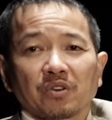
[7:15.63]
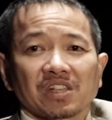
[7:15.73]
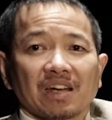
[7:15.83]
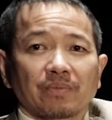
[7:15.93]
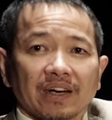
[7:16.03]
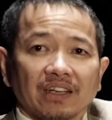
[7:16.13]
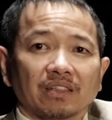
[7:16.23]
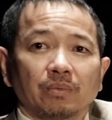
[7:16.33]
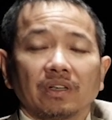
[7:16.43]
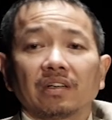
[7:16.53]
was
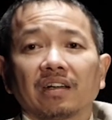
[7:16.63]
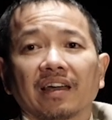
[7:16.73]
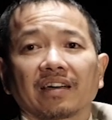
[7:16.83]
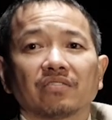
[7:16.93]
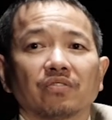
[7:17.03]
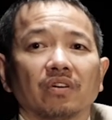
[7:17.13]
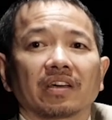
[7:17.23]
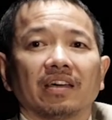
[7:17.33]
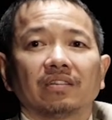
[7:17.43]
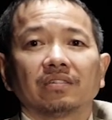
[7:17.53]
unpredictable, like a
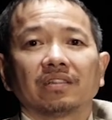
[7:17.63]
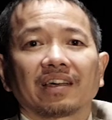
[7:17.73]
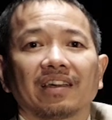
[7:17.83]
volcano,